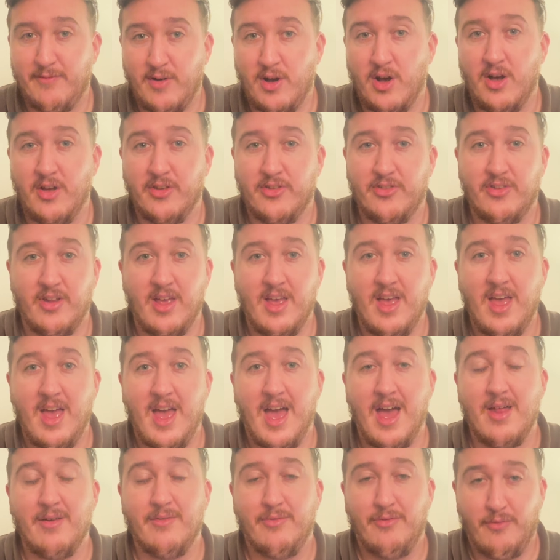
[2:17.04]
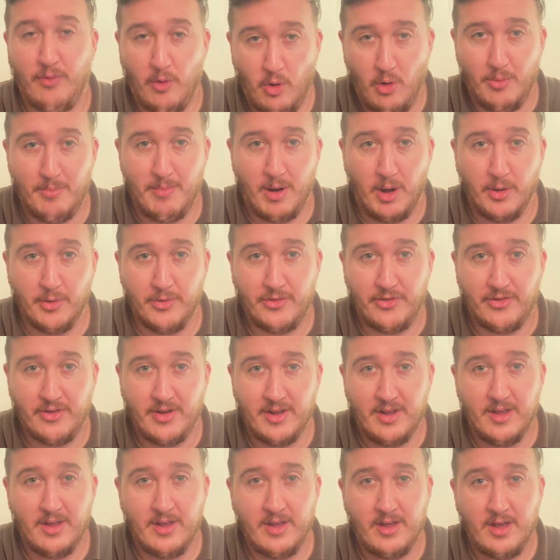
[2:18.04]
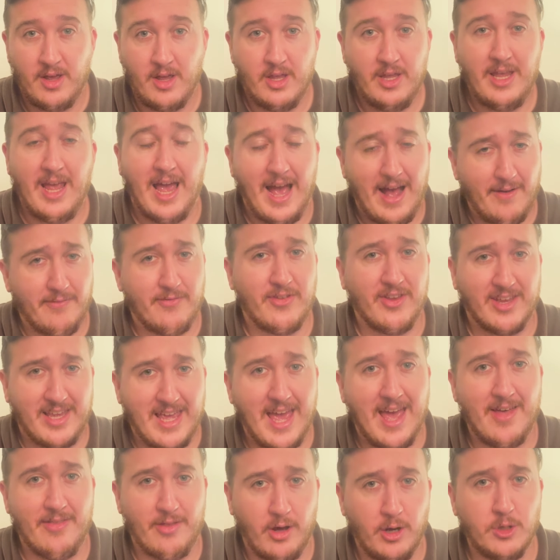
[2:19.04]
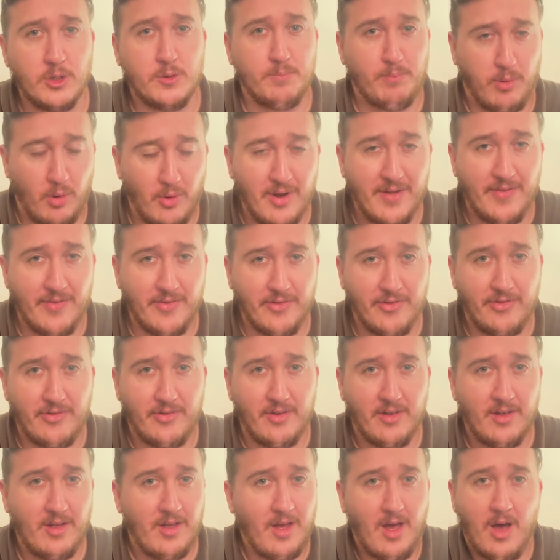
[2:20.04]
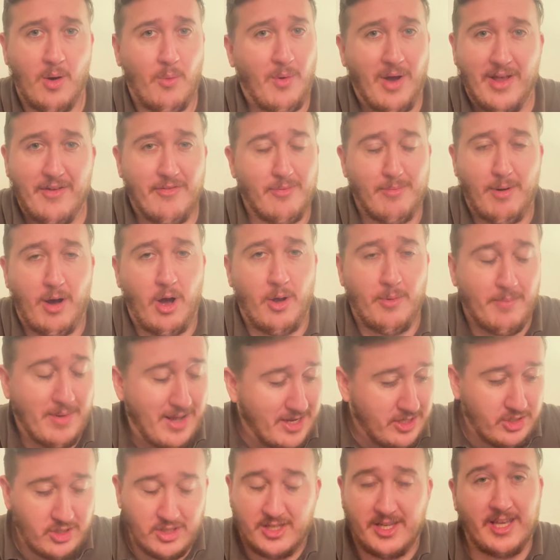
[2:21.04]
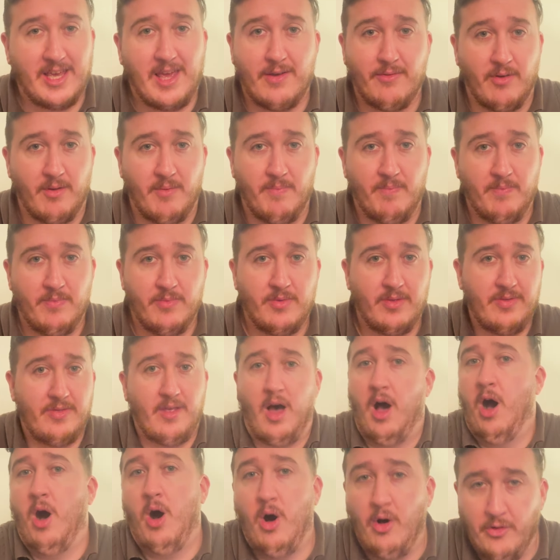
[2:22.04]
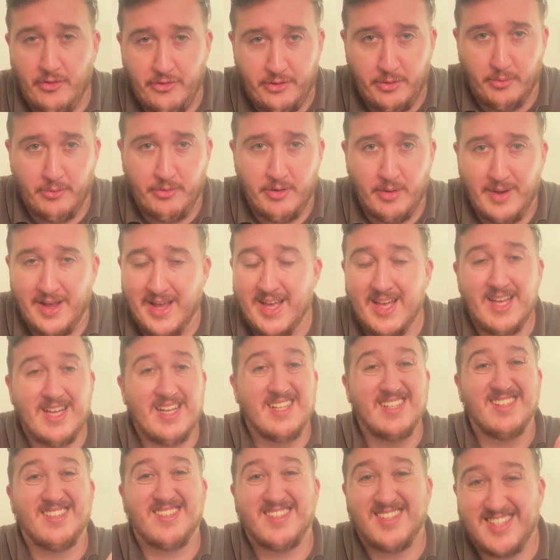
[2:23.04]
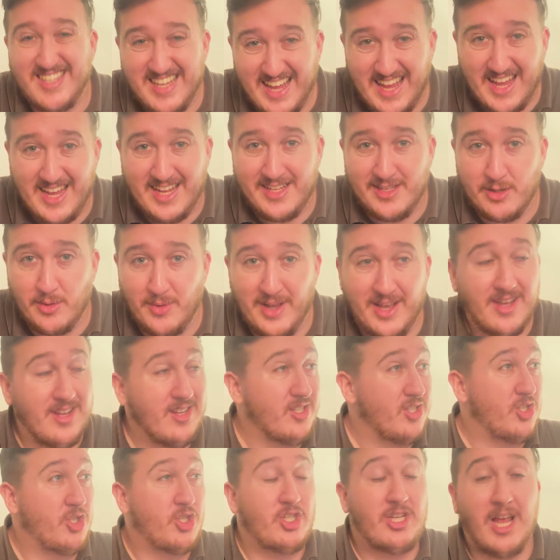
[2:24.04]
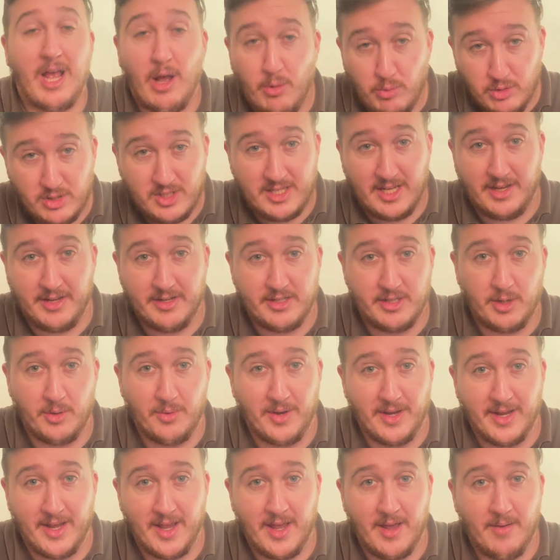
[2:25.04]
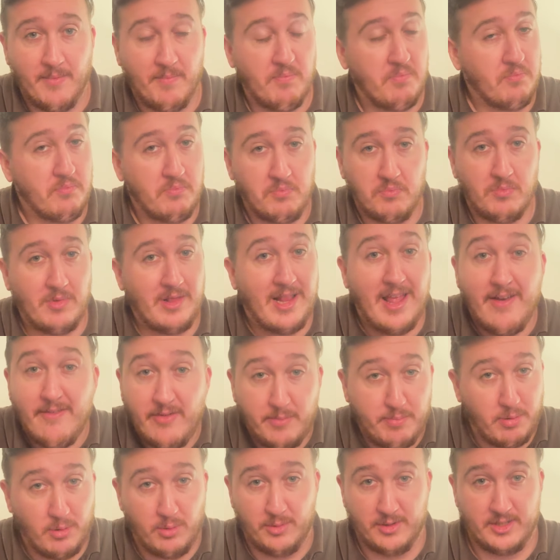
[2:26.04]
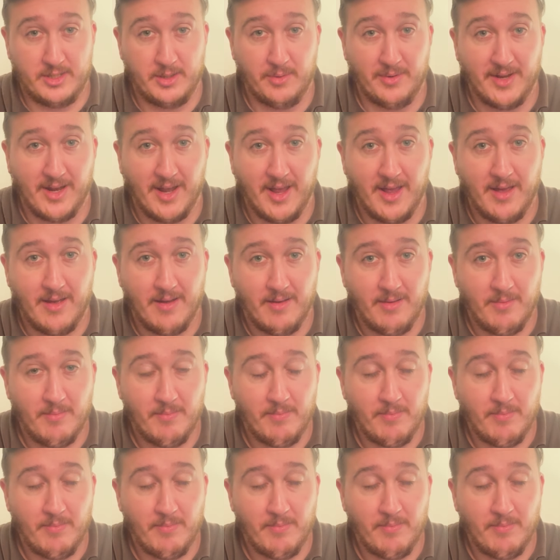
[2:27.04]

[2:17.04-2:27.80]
first and foremost, you have to get those points away from home. It's just a given. Arsenal do it. City do it. Chelsea are doing it. Liverpool are doing it.